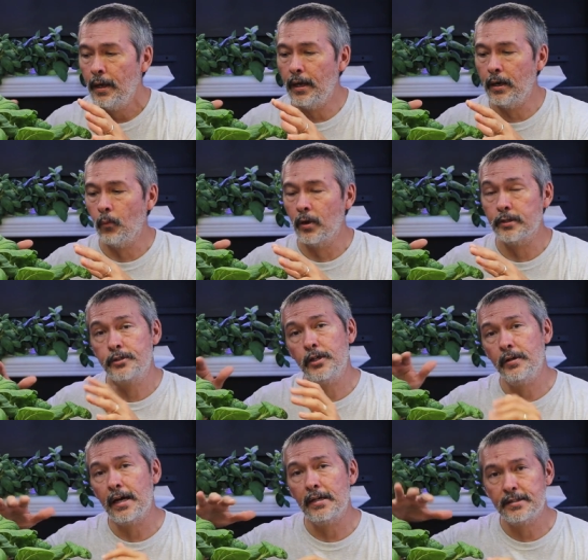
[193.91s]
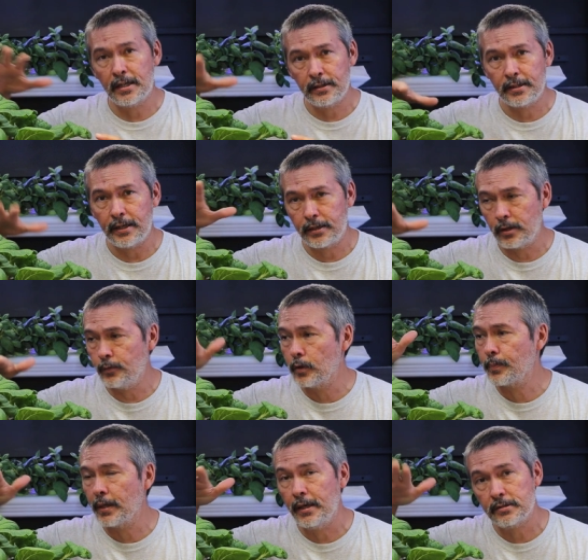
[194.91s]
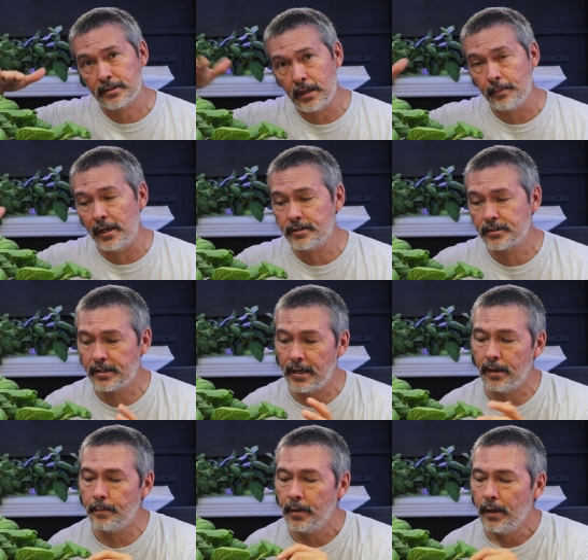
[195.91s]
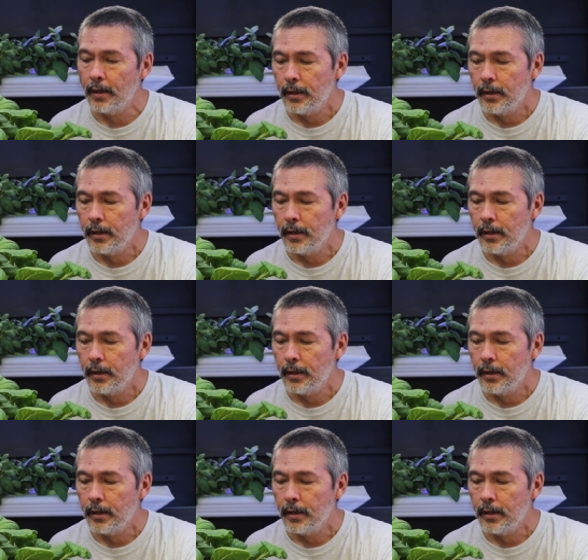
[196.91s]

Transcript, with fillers: and I wanted to show you guys how to take care of your plant step by step